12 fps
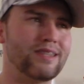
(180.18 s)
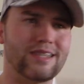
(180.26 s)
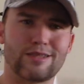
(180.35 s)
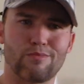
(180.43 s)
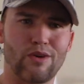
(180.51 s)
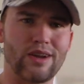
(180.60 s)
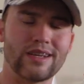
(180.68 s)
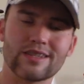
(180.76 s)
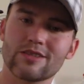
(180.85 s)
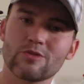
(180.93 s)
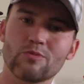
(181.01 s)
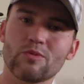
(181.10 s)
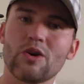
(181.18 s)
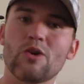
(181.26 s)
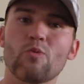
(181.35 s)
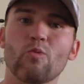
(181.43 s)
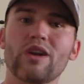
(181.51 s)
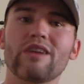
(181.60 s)
to disc brakes. Do
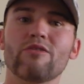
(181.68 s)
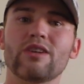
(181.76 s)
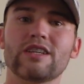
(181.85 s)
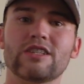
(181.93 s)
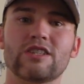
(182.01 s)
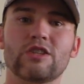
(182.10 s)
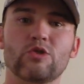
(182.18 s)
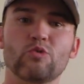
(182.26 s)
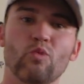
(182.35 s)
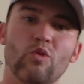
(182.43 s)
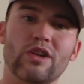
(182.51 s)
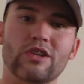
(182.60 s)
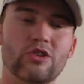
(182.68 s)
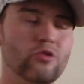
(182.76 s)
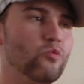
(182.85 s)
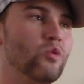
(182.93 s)
whatever it is that you want to do